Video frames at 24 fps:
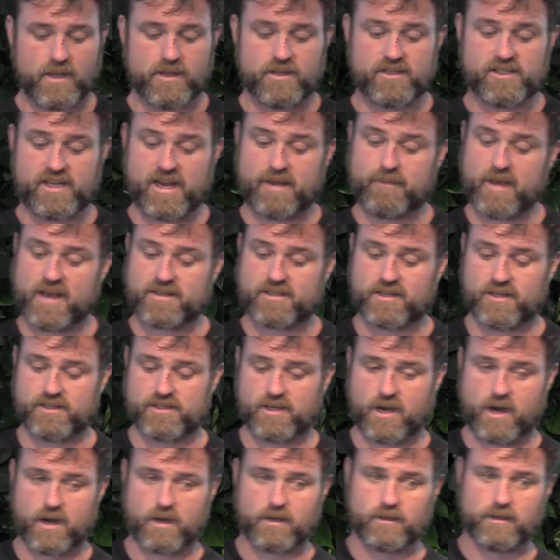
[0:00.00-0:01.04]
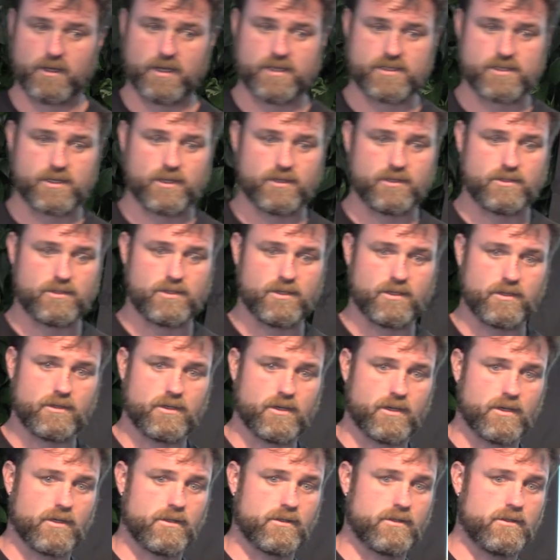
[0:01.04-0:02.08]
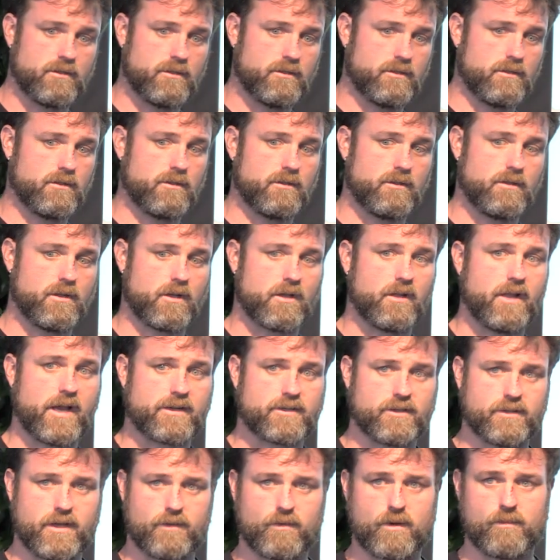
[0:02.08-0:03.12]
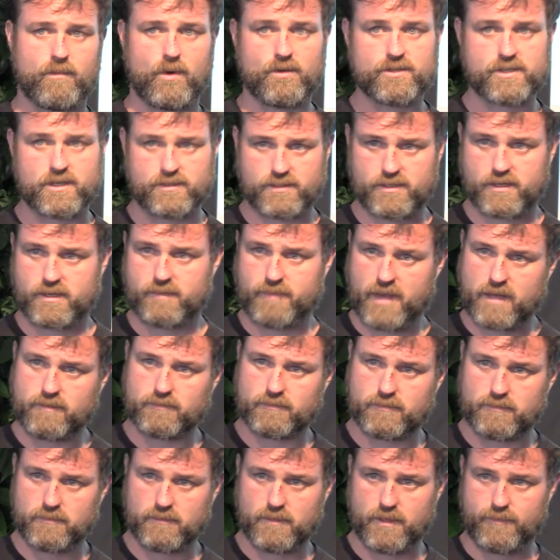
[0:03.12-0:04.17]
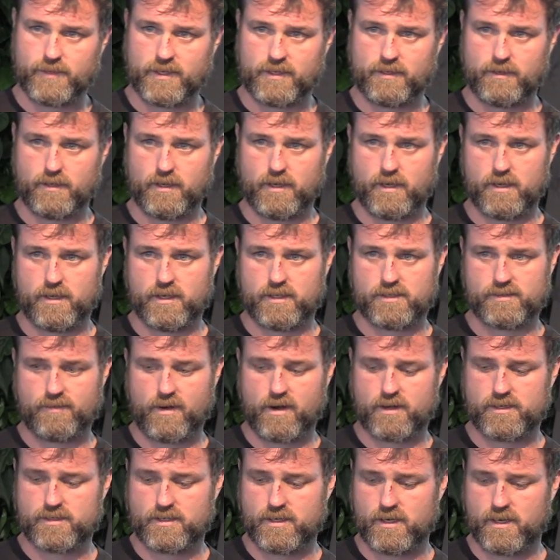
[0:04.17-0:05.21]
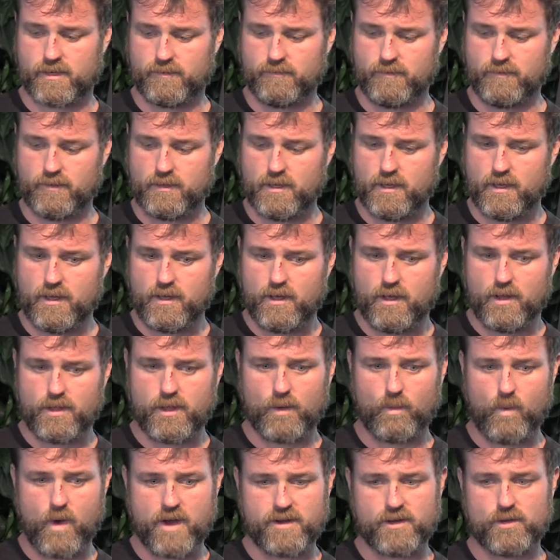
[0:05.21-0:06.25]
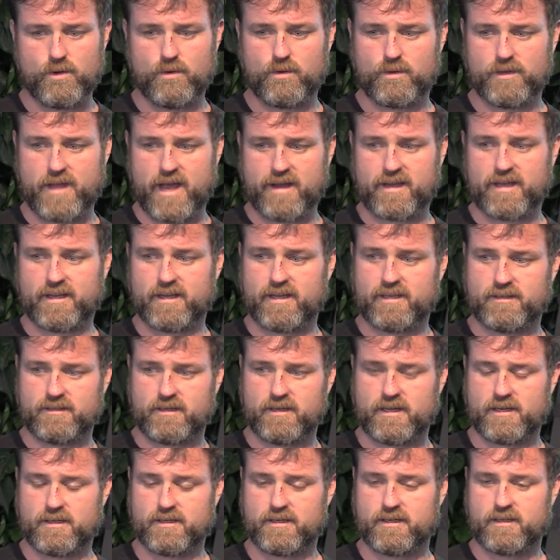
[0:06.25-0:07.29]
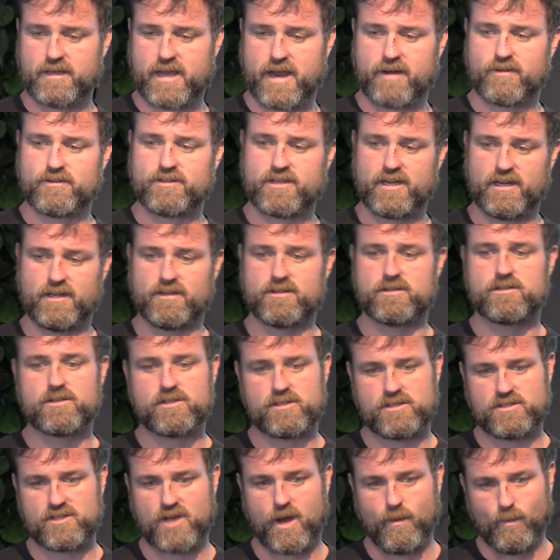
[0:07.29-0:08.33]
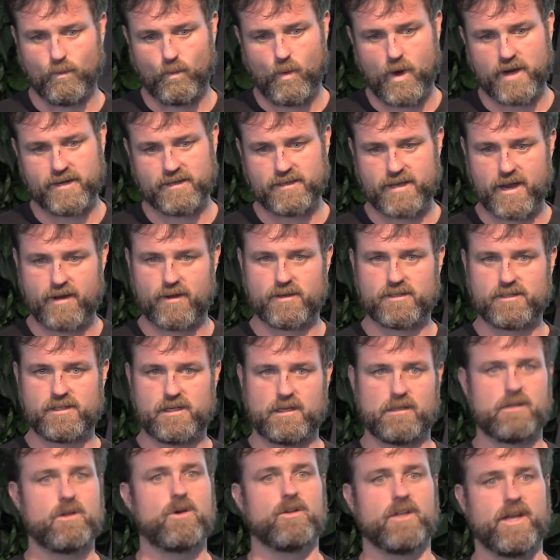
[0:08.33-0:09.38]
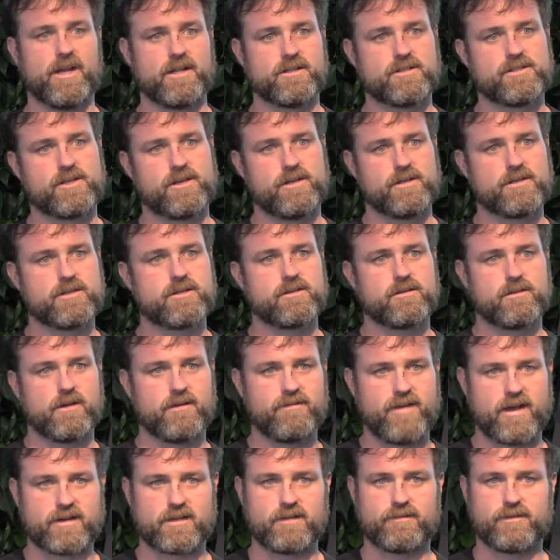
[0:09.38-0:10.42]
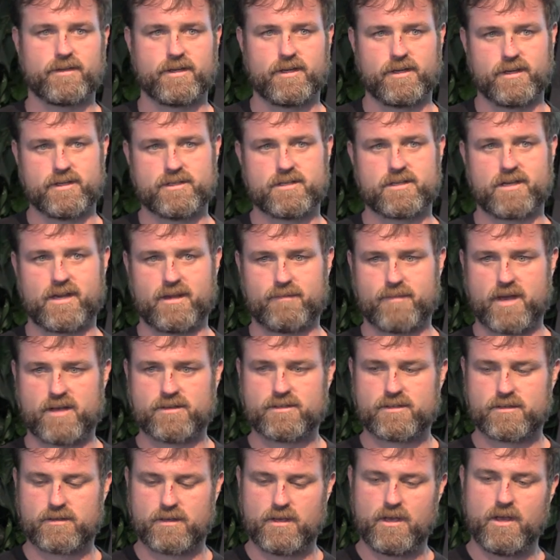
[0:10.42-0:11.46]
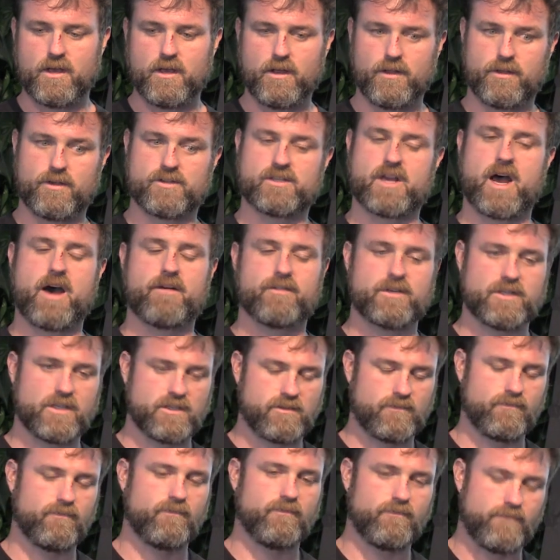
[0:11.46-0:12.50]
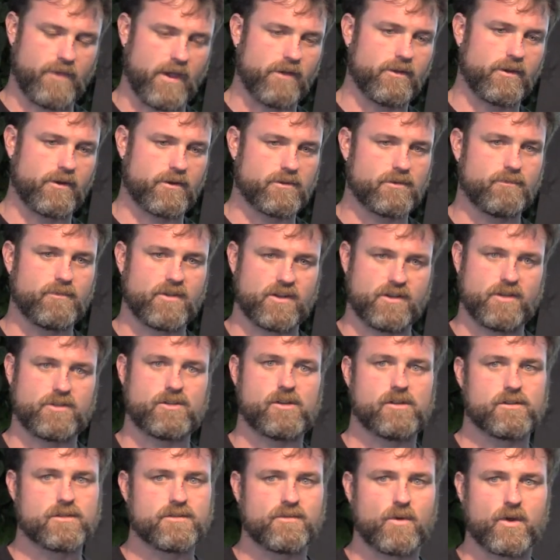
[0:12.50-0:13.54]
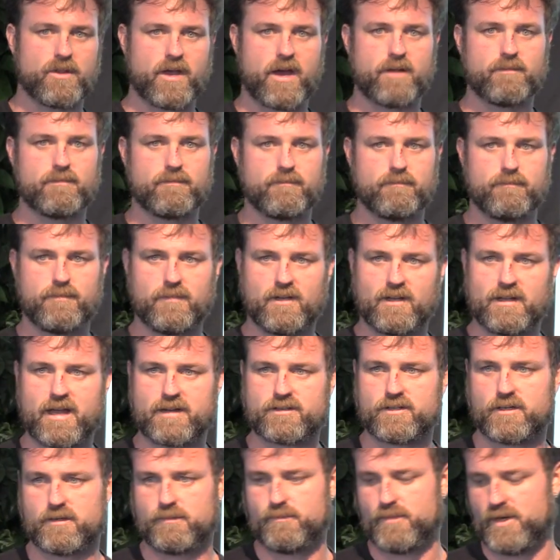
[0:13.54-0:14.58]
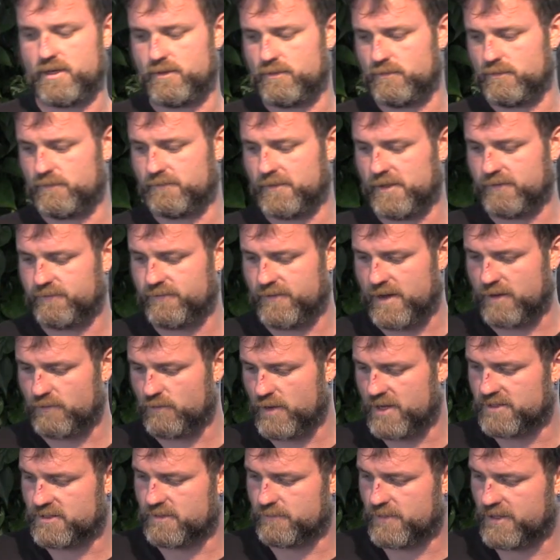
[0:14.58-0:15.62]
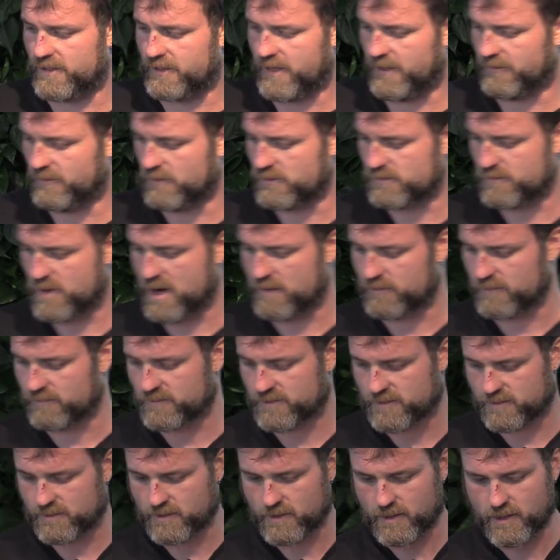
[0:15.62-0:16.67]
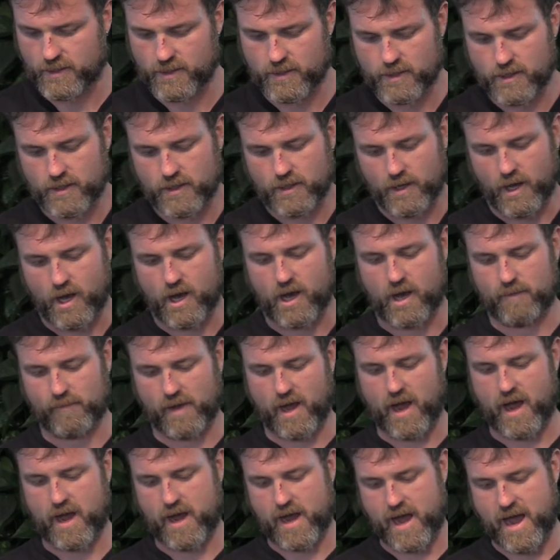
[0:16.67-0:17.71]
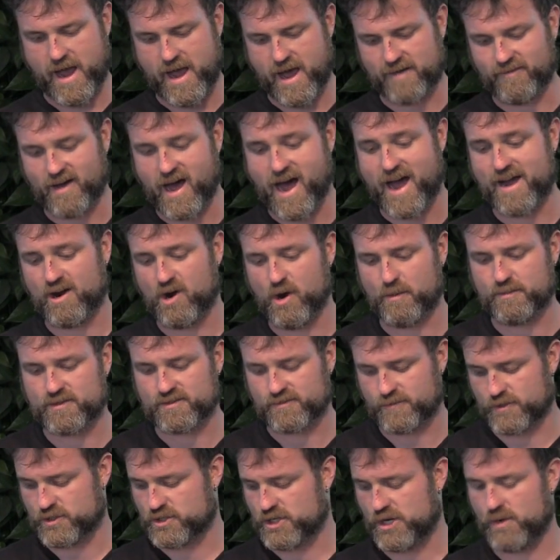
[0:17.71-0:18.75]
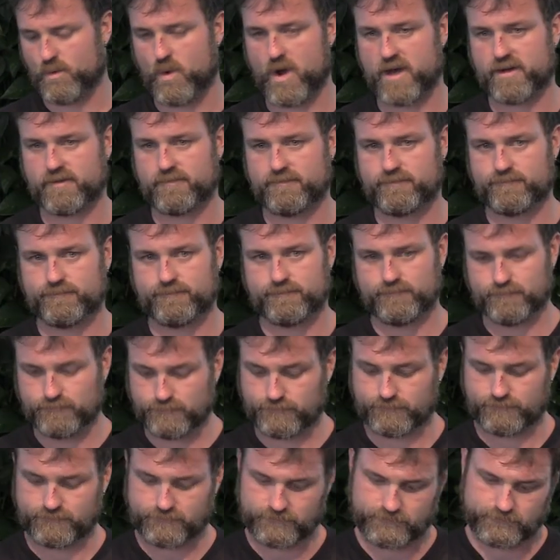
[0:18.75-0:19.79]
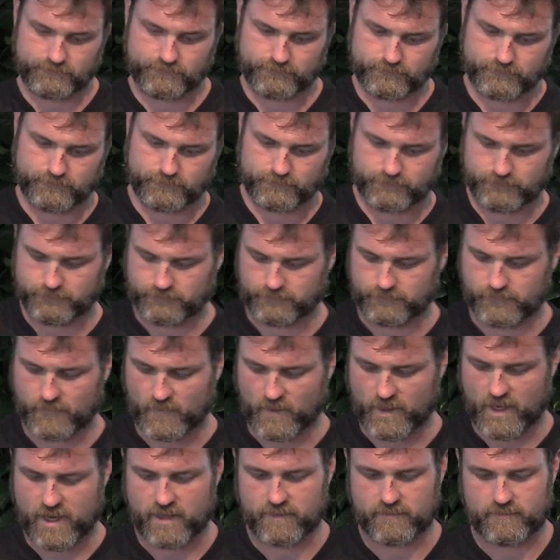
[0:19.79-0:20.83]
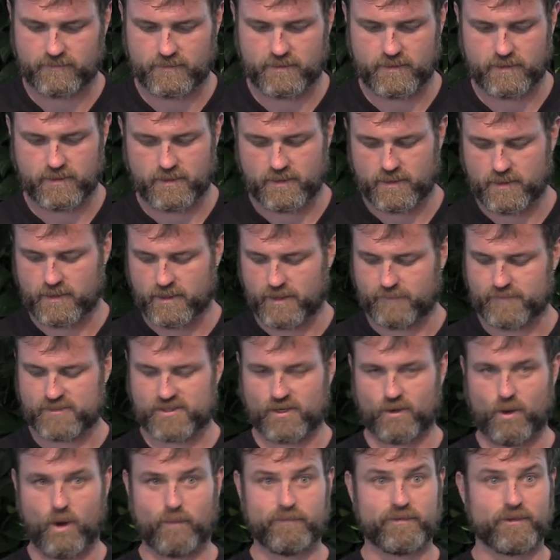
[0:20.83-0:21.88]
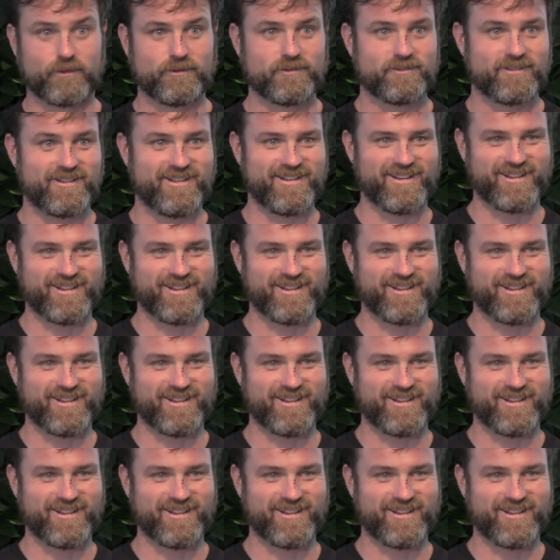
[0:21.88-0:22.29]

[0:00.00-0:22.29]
CMS is the collector that we're most concerned about. I mean, as far as the one that can somewhat guarantee low latencies effectively is CMS. There's obvious failure conditions for that collector, but we've found ways to mitigate those problems. I have high hopes for G1. I'm still hopeful.